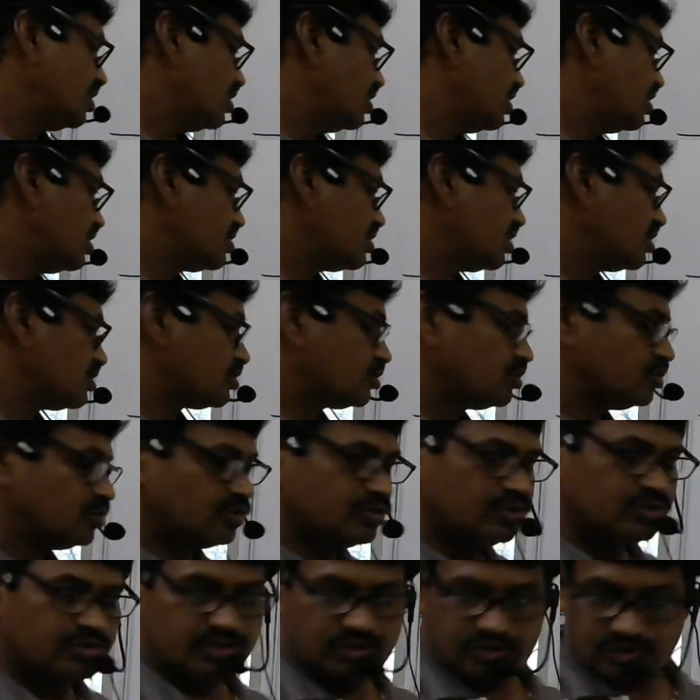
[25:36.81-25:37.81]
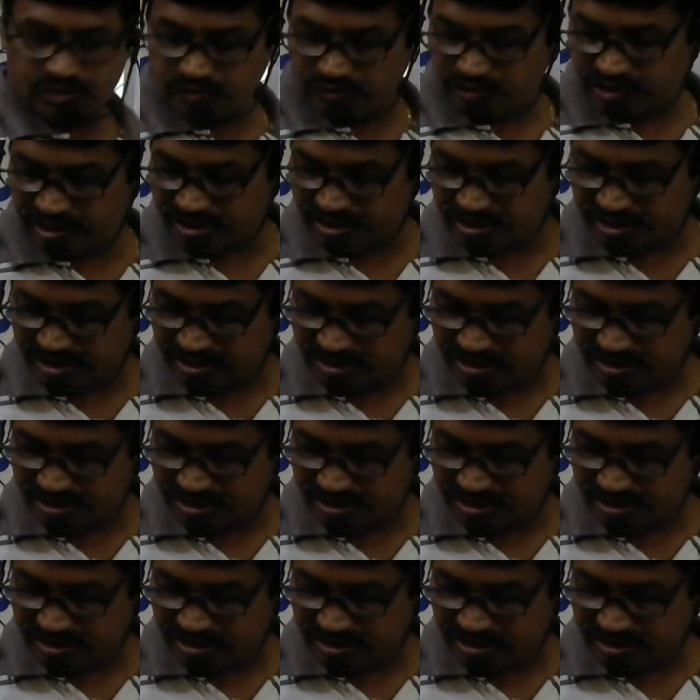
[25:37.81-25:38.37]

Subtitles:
It is also due to what?